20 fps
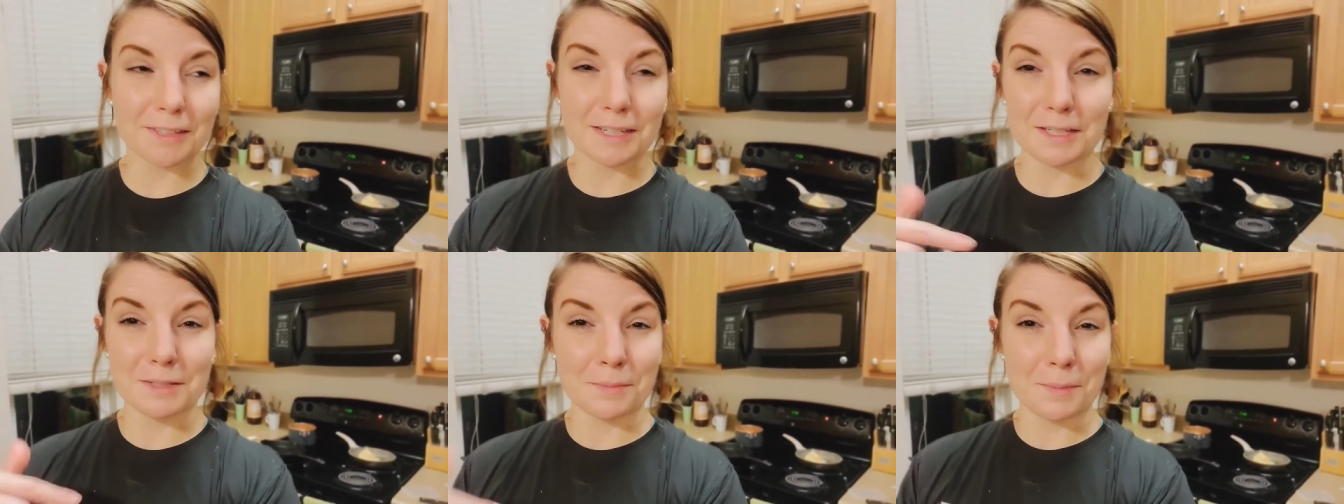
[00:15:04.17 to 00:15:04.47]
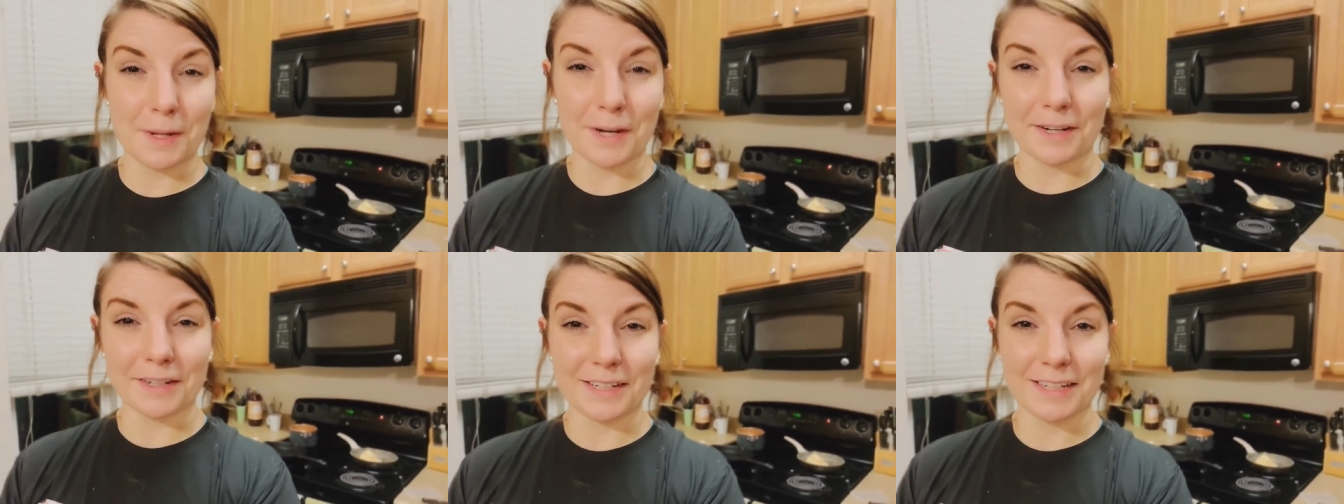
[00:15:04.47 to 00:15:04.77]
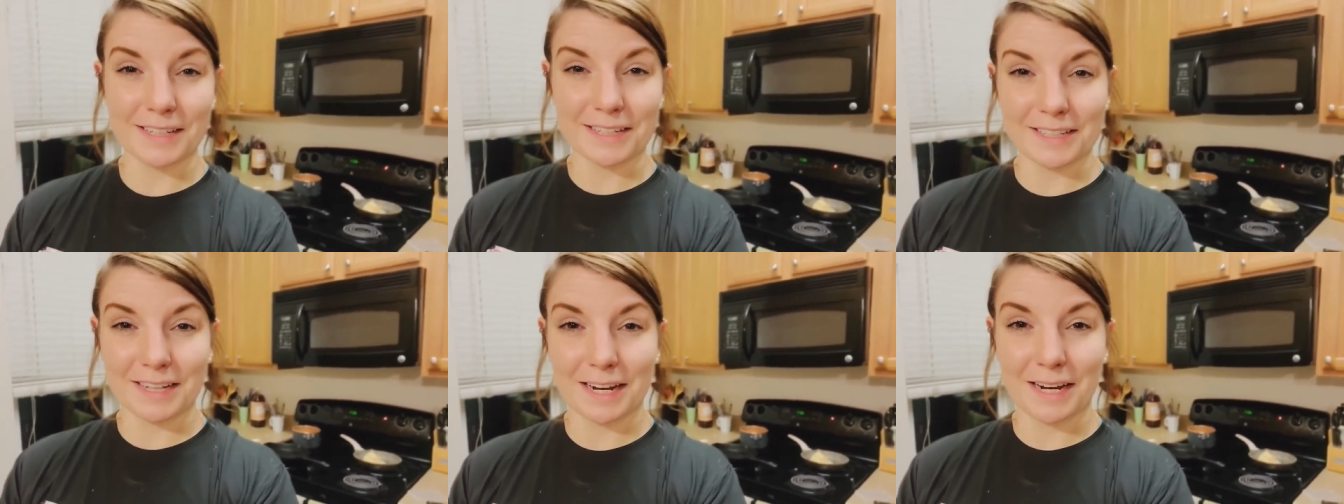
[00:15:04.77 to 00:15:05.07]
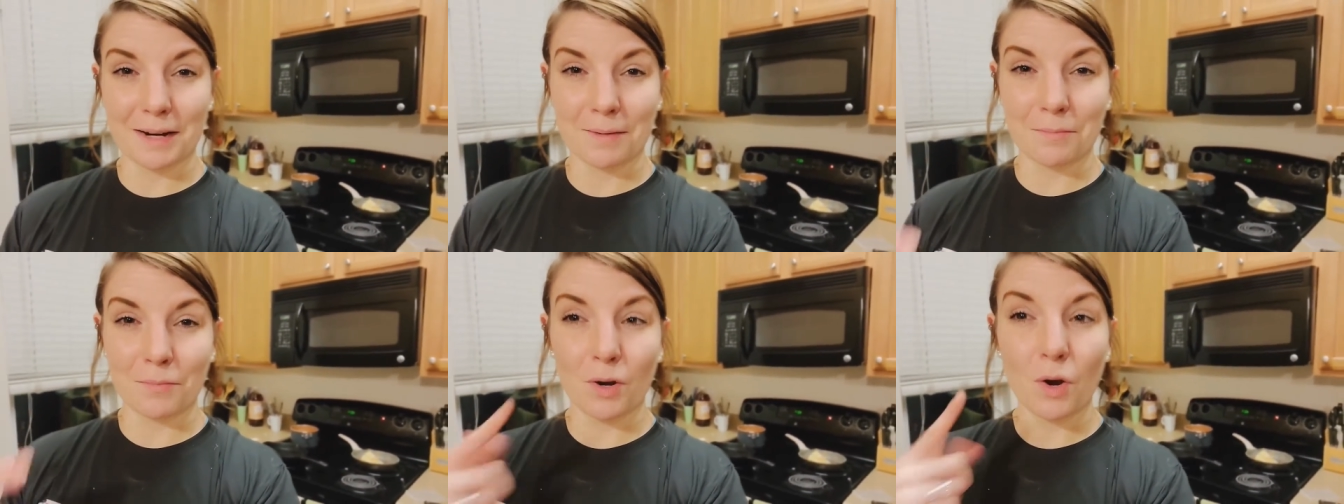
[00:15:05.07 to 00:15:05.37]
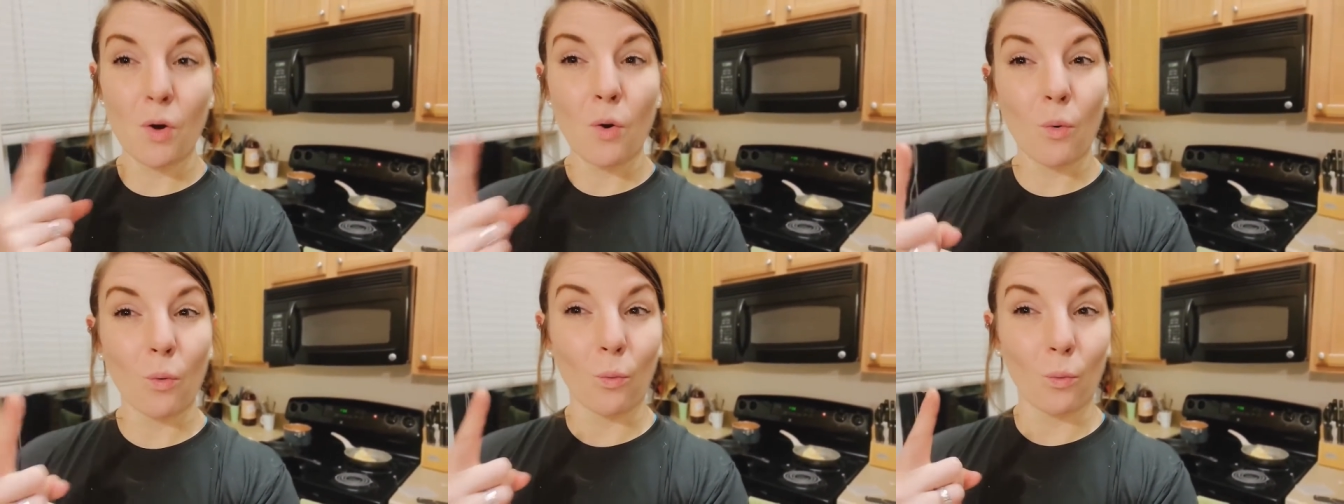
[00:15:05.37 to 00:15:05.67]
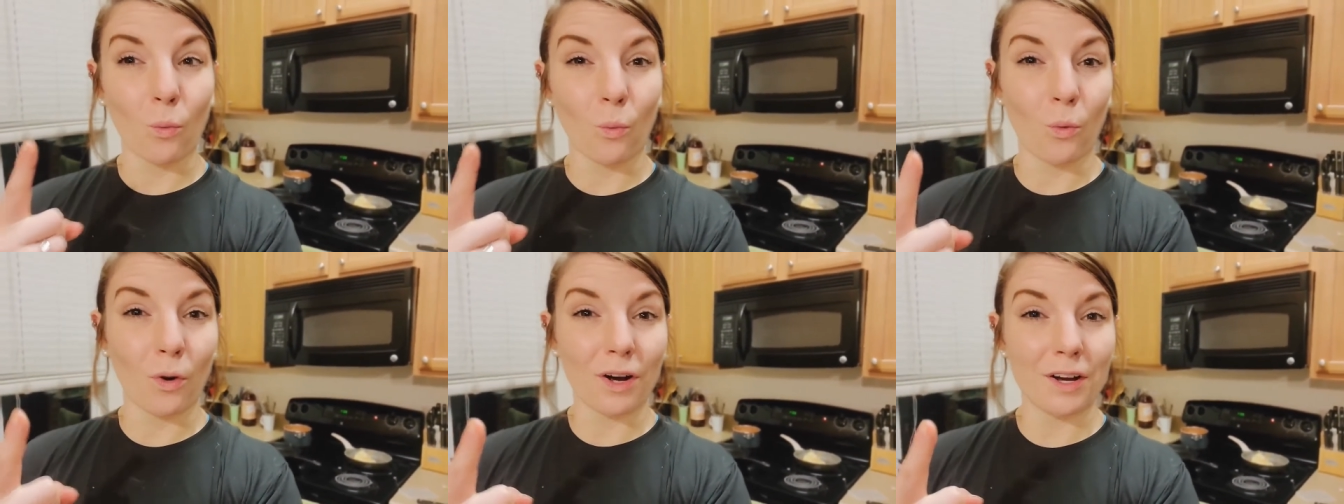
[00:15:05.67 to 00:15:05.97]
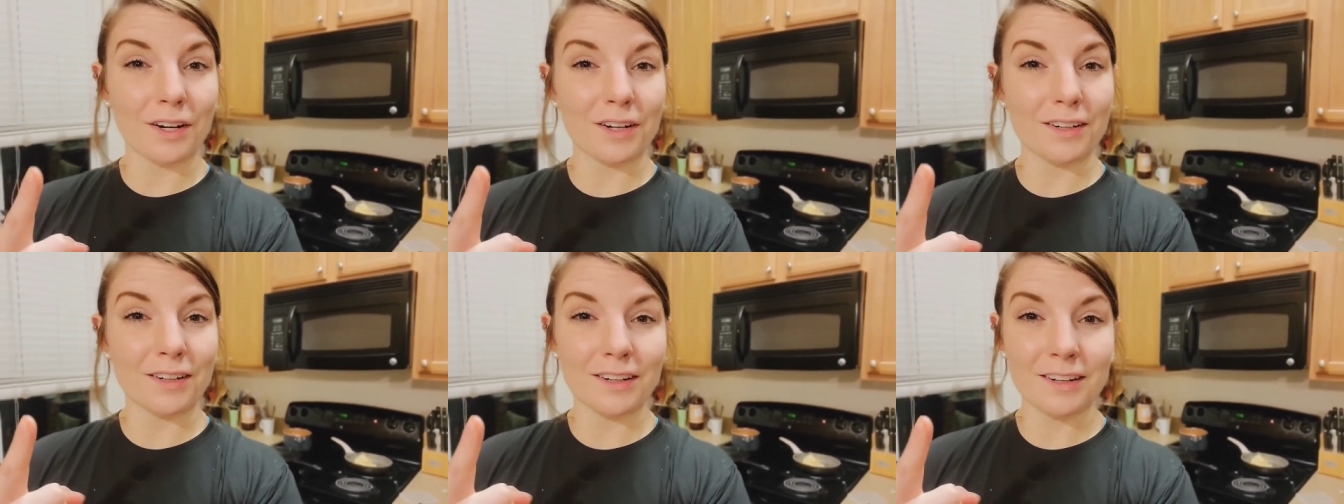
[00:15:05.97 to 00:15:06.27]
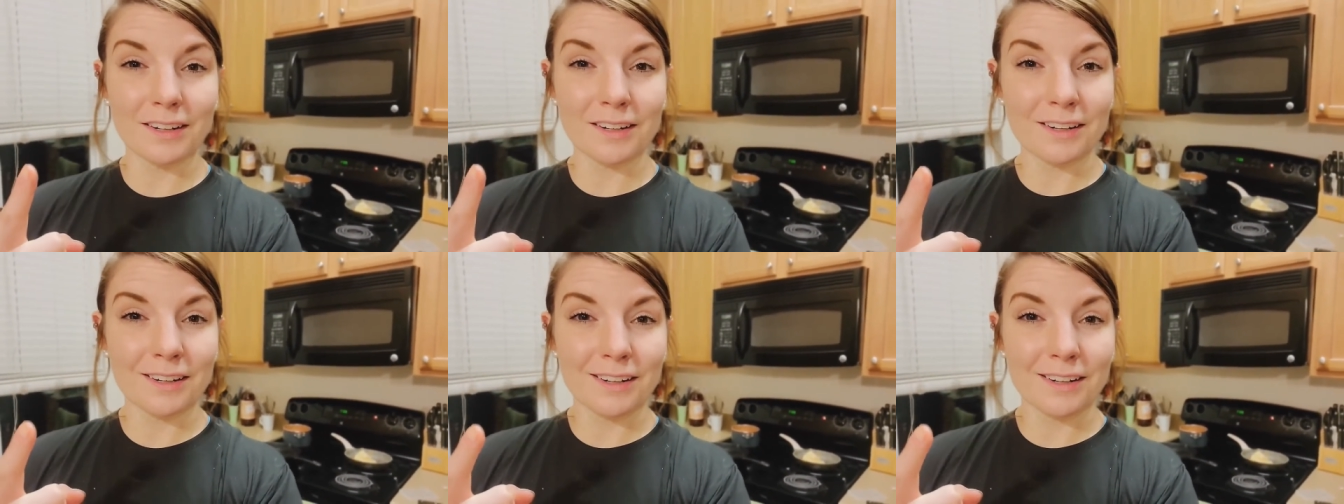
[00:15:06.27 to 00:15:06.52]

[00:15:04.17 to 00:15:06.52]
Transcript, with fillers: it's period time, one,